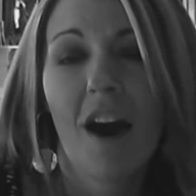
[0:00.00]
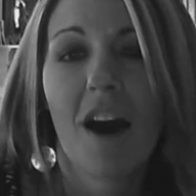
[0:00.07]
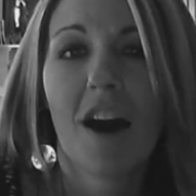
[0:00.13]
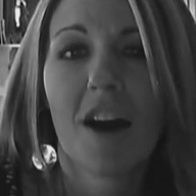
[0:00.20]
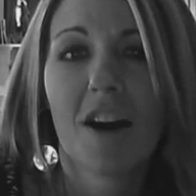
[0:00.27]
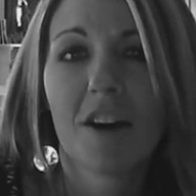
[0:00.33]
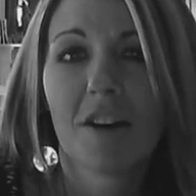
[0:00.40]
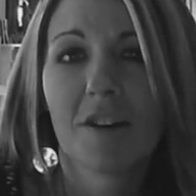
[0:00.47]

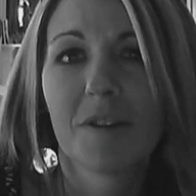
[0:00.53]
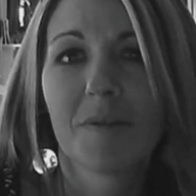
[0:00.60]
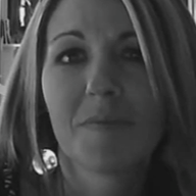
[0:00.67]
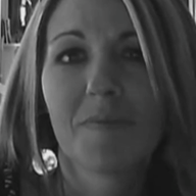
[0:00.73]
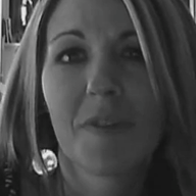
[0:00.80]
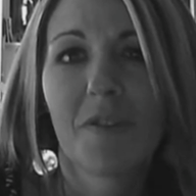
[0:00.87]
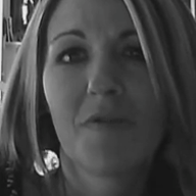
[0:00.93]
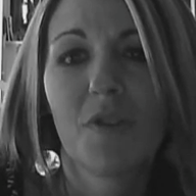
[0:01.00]

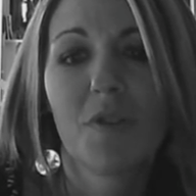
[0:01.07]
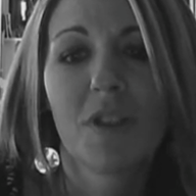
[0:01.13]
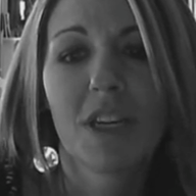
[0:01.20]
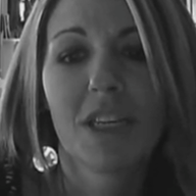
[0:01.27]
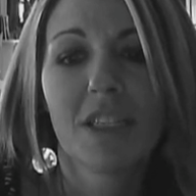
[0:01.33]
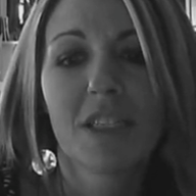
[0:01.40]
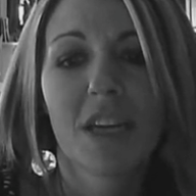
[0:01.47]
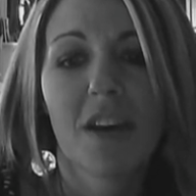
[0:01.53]
A few
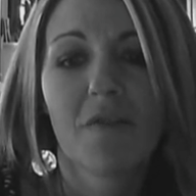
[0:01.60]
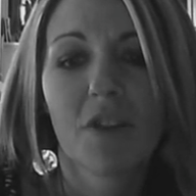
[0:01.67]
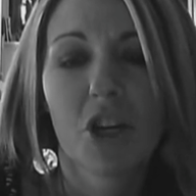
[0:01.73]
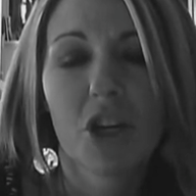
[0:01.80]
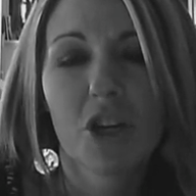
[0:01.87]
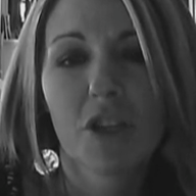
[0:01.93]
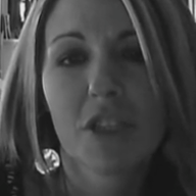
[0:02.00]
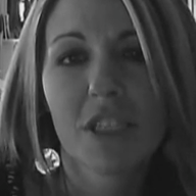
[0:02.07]
things that I've
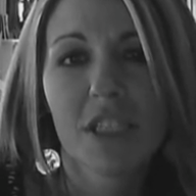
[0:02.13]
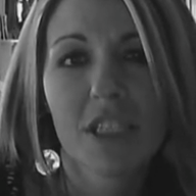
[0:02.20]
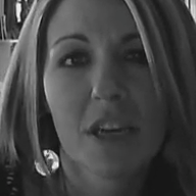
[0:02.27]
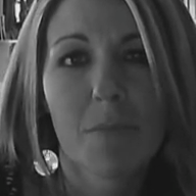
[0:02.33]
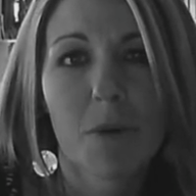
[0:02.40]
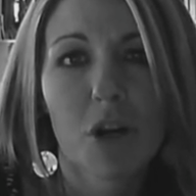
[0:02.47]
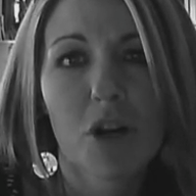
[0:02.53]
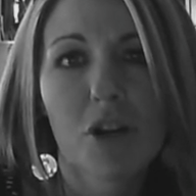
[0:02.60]
learned this
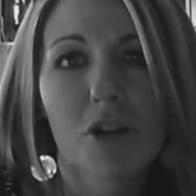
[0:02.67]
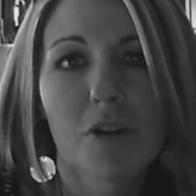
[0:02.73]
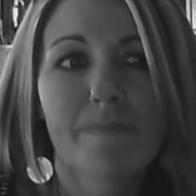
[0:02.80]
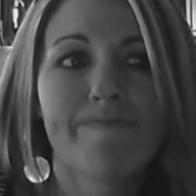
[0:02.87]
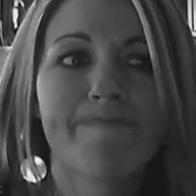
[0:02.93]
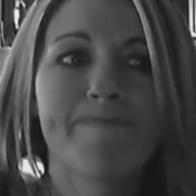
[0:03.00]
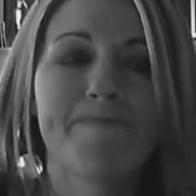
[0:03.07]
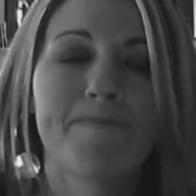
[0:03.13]

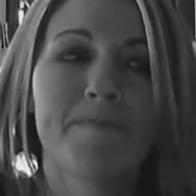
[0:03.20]
summer